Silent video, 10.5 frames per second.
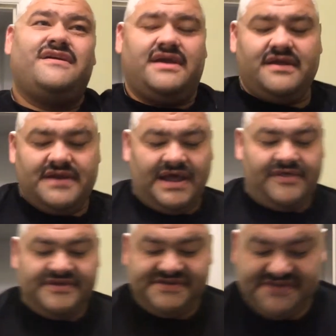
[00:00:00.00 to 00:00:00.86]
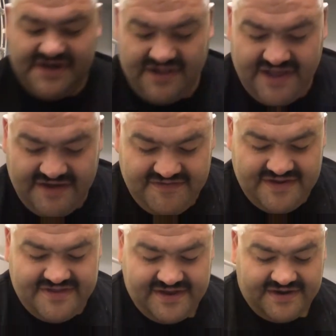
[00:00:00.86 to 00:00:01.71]
Okay, now this is an El
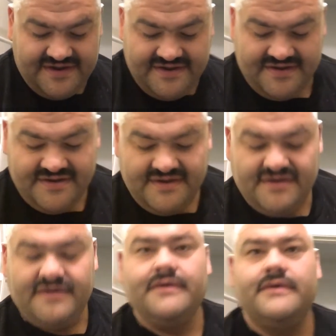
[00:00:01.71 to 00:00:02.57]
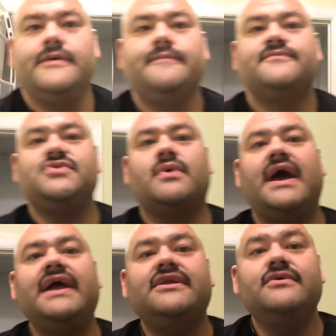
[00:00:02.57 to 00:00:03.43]
Jefe thing. So
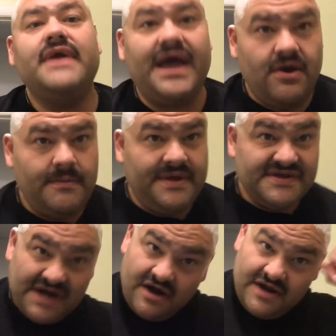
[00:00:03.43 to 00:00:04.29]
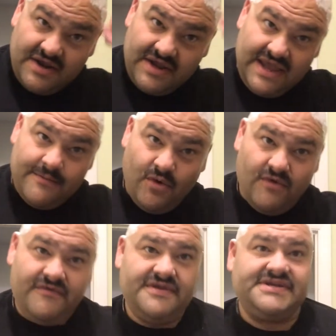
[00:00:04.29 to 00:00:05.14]
what I do now, because I already came
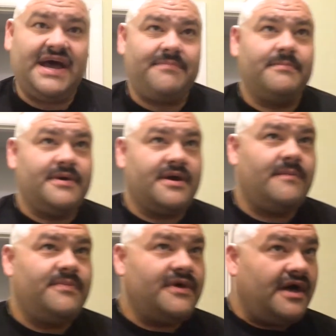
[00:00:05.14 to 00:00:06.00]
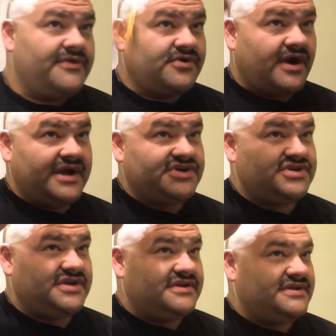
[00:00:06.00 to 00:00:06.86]
over the top, I'm going to come the other
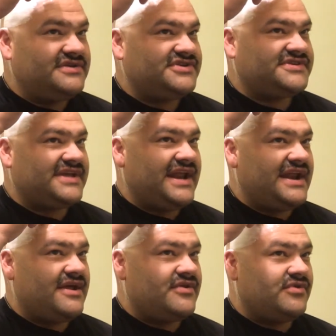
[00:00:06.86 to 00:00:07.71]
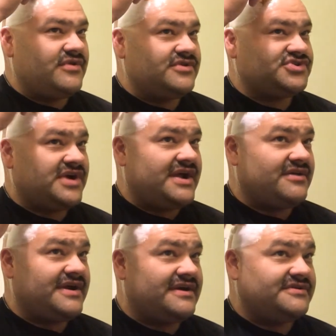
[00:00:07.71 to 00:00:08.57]
direction just to get any other little
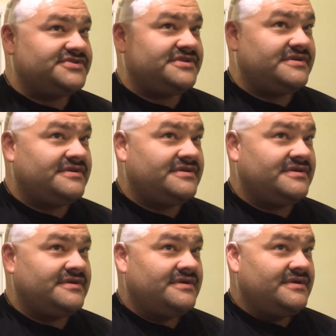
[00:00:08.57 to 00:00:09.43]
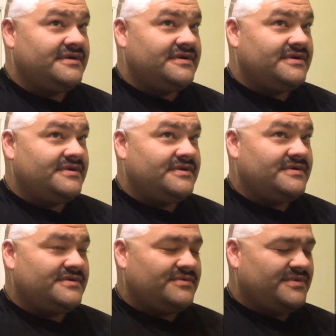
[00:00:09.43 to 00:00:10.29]
straggle hairs
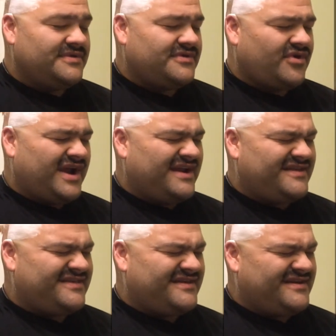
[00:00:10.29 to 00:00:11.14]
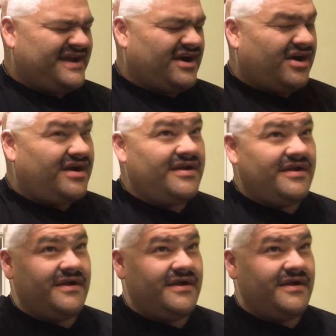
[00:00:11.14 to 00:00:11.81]
with the grain of the hair.